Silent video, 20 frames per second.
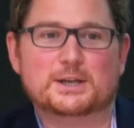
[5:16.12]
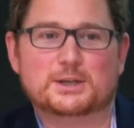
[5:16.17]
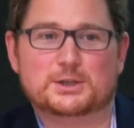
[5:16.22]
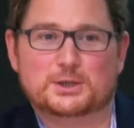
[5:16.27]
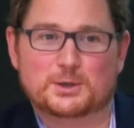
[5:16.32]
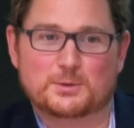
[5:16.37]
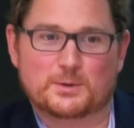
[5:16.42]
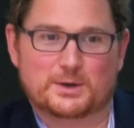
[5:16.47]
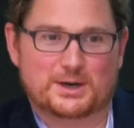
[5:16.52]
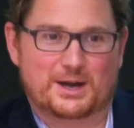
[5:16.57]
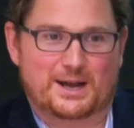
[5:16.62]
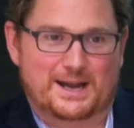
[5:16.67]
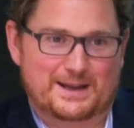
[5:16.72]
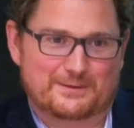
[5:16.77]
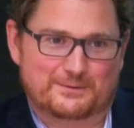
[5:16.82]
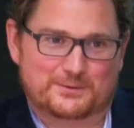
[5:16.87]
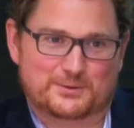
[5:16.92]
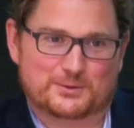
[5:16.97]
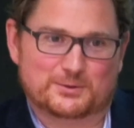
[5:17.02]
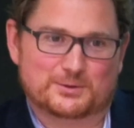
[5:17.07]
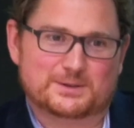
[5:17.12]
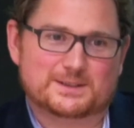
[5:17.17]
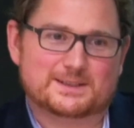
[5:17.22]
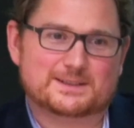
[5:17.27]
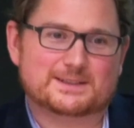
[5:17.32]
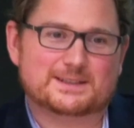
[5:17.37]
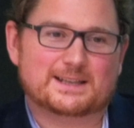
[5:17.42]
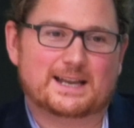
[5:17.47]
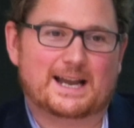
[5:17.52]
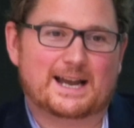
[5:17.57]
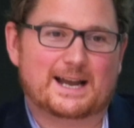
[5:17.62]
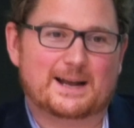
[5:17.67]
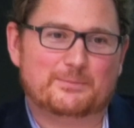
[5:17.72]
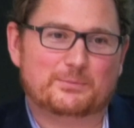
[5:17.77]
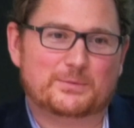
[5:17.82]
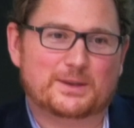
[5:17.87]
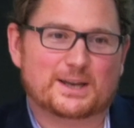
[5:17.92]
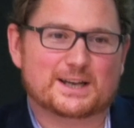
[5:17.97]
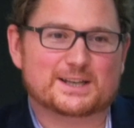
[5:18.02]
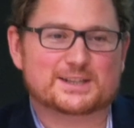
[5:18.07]
You and I, of course,
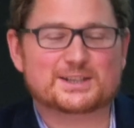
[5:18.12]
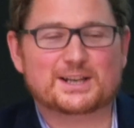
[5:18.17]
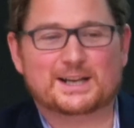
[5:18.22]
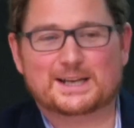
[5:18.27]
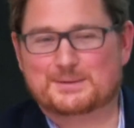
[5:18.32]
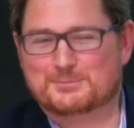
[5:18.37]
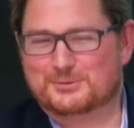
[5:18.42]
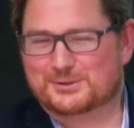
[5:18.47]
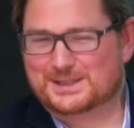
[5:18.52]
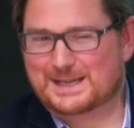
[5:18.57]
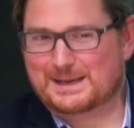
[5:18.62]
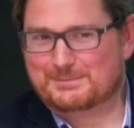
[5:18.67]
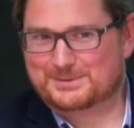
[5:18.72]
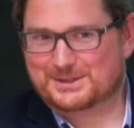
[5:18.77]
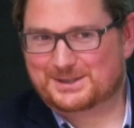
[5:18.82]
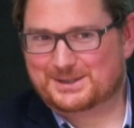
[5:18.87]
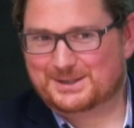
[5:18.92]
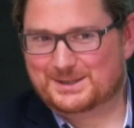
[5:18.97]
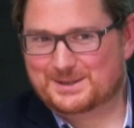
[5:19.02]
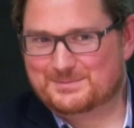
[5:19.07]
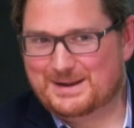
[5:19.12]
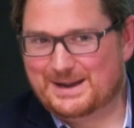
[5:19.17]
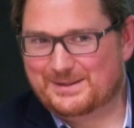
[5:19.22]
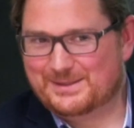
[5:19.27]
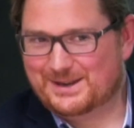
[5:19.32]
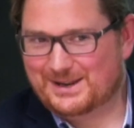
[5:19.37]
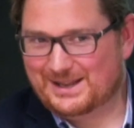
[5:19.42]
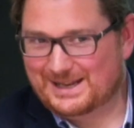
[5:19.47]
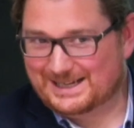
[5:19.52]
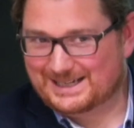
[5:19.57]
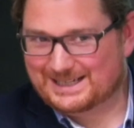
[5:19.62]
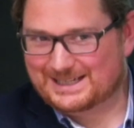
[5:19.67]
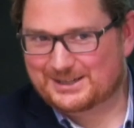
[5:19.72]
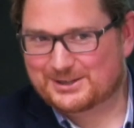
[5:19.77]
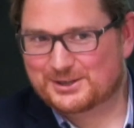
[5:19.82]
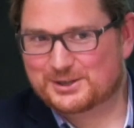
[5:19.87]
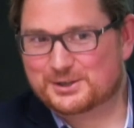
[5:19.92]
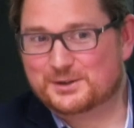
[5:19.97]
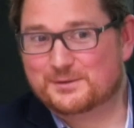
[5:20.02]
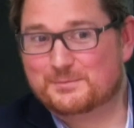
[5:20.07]
are slightly more sceptical about the
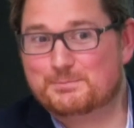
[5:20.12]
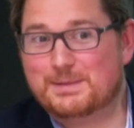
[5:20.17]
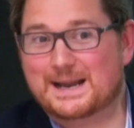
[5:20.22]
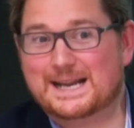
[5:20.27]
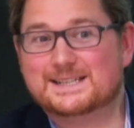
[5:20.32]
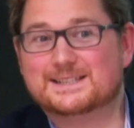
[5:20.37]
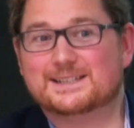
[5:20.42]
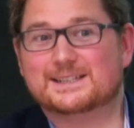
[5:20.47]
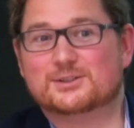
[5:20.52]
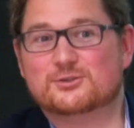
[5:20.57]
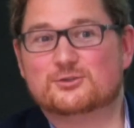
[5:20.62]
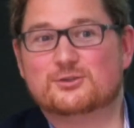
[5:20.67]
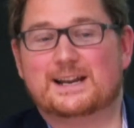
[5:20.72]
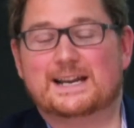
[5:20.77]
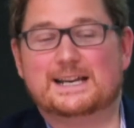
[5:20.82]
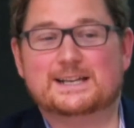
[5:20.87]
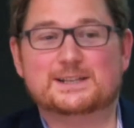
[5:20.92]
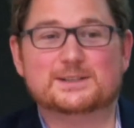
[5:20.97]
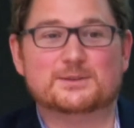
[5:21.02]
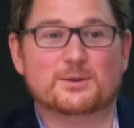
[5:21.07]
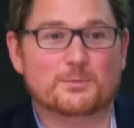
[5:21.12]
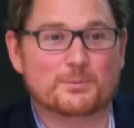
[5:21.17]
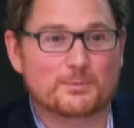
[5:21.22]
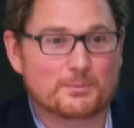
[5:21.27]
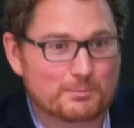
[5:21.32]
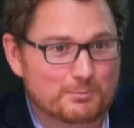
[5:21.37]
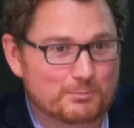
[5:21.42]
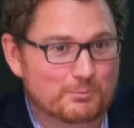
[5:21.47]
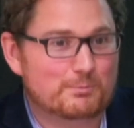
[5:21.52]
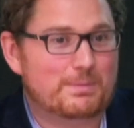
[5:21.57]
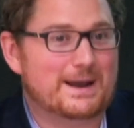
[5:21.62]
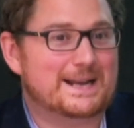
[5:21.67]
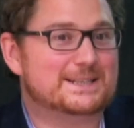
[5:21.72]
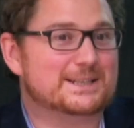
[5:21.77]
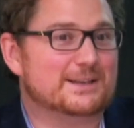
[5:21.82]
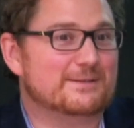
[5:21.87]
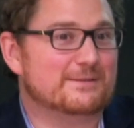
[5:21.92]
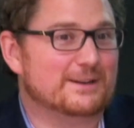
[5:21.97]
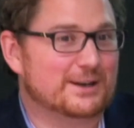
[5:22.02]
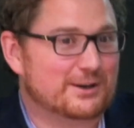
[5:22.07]
likelihood of better trained,
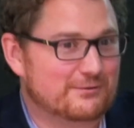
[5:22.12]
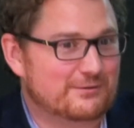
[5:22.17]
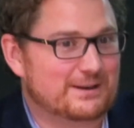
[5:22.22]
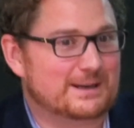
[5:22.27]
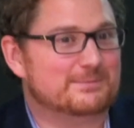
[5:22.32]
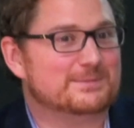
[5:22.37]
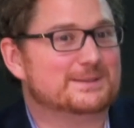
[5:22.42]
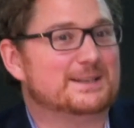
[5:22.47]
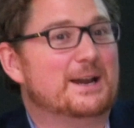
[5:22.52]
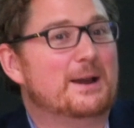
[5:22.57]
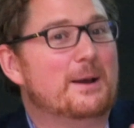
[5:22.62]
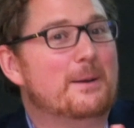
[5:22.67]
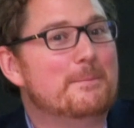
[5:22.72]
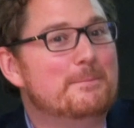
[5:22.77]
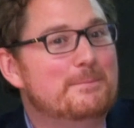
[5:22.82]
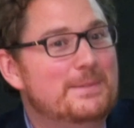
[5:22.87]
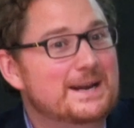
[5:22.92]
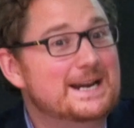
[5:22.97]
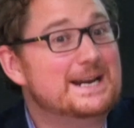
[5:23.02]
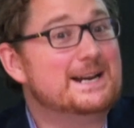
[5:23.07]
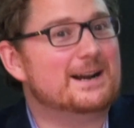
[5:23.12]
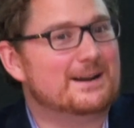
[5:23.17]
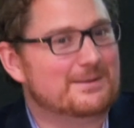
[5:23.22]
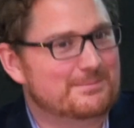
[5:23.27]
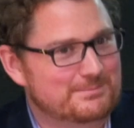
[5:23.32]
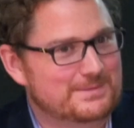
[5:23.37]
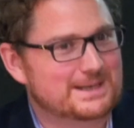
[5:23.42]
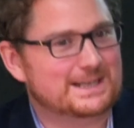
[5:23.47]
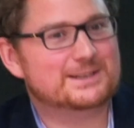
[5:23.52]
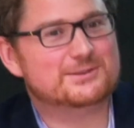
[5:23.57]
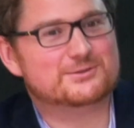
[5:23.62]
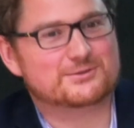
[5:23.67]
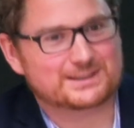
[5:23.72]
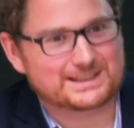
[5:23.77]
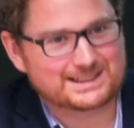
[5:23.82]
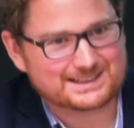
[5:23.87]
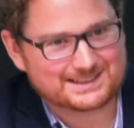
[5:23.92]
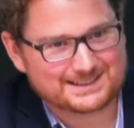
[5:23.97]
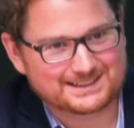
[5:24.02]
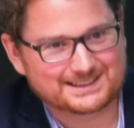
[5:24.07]
better equipped, bigger
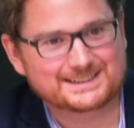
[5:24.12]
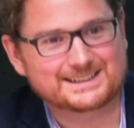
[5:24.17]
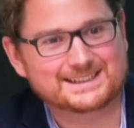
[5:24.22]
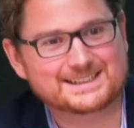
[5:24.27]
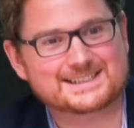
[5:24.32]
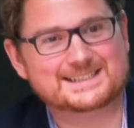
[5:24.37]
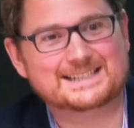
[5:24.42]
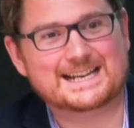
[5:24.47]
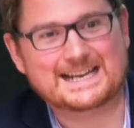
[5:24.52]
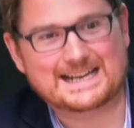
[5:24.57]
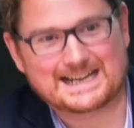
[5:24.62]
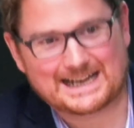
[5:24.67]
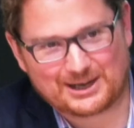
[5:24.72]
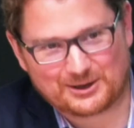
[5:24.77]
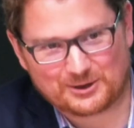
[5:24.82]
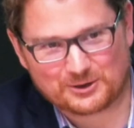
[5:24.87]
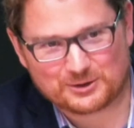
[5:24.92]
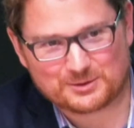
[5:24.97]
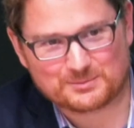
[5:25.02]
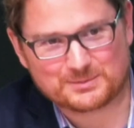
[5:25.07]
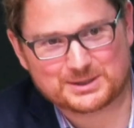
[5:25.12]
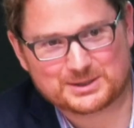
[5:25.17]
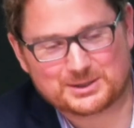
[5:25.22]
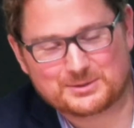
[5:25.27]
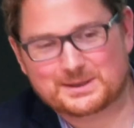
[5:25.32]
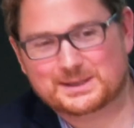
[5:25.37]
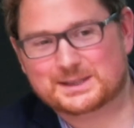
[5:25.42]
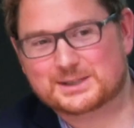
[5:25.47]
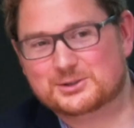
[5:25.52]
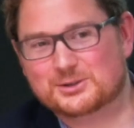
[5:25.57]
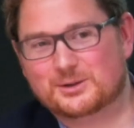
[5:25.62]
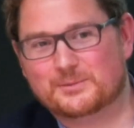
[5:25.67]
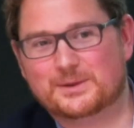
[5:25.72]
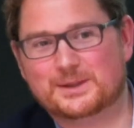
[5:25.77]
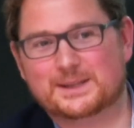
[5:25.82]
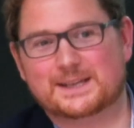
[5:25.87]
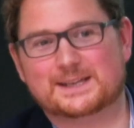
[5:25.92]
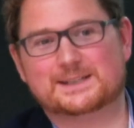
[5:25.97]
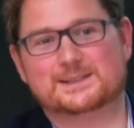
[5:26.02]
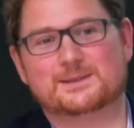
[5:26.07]
militaries staying at home and doing the job
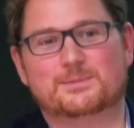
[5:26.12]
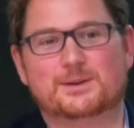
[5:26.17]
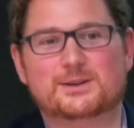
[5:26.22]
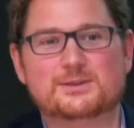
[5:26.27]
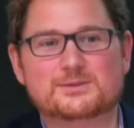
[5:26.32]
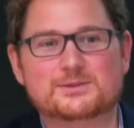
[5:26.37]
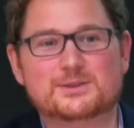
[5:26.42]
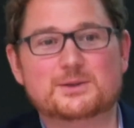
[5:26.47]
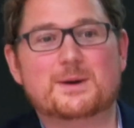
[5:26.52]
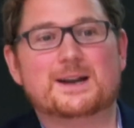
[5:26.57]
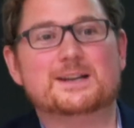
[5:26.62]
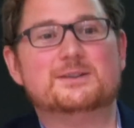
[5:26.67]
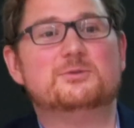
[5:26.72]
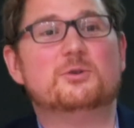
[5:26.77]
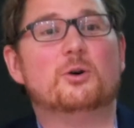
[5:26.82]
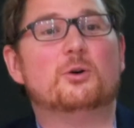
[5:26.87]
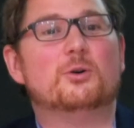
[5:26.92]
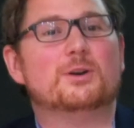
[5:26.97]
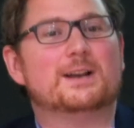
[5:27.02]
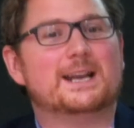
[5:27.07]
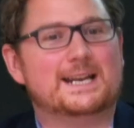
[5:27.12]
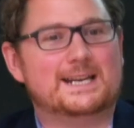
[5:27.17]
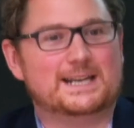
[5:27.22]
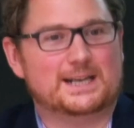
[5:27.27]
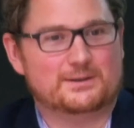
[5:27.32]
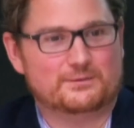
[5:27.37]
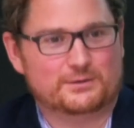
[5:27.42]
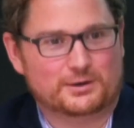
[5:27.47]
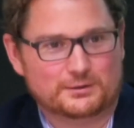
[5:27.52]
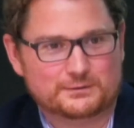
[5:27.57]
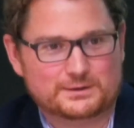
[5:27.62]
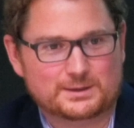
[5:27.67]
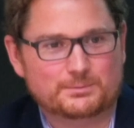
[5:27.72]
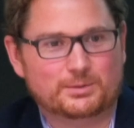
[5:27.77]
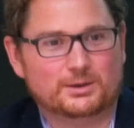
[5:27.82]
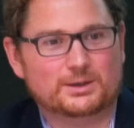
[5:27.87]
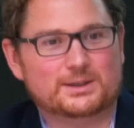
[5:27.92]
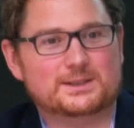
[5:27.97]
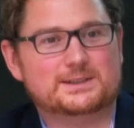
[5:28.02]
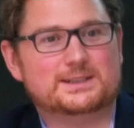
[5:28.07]
that they're supposed to and not getting involved in
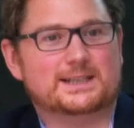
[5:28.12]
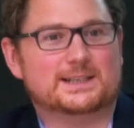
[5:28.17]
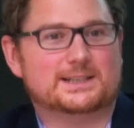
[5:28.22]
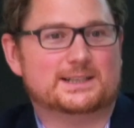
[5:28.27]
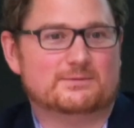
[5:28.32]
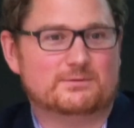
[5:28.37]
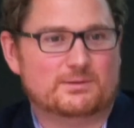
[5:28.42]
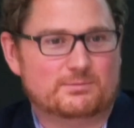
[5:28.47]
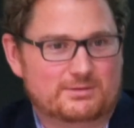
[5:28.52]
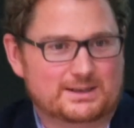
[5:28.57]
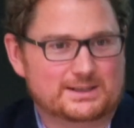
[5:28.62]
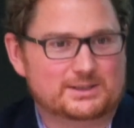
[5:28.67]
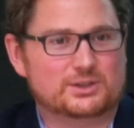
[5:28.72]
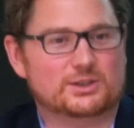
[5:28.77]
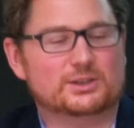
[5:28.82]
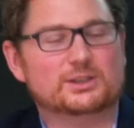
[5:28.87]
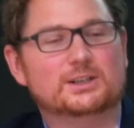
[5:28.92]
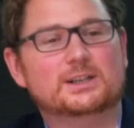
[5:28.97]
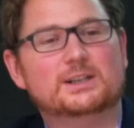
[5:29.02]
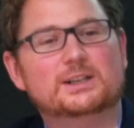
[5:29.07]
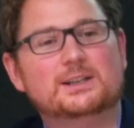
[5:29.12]
politics and repression